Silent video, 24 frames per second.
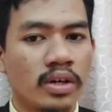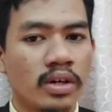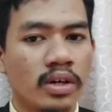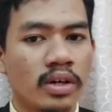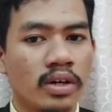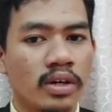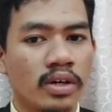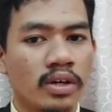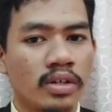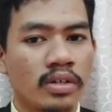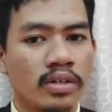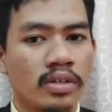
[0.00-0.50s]

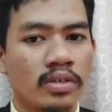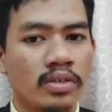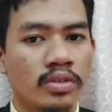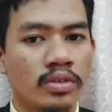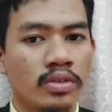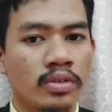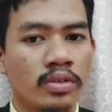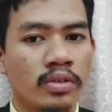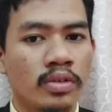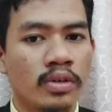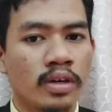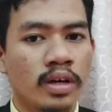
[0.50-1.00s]
or
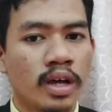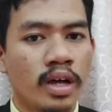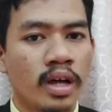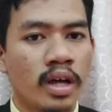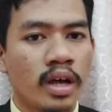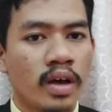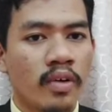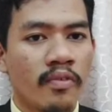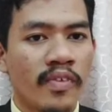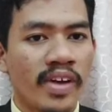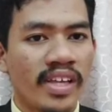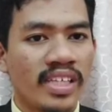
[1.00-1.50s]
two
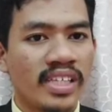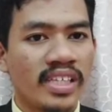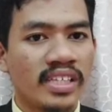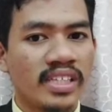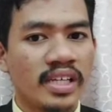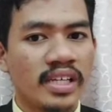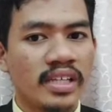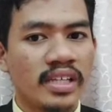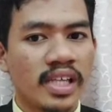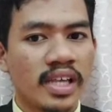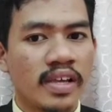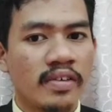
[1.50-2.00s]

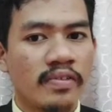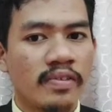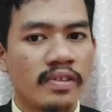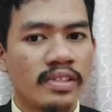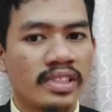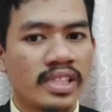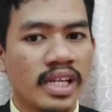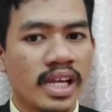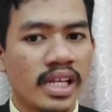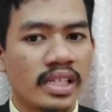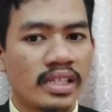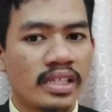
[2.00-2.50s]
vegetative
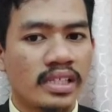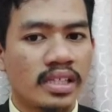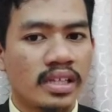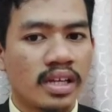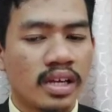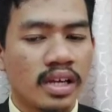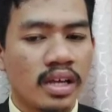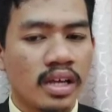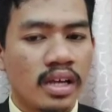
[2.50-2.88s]
cells,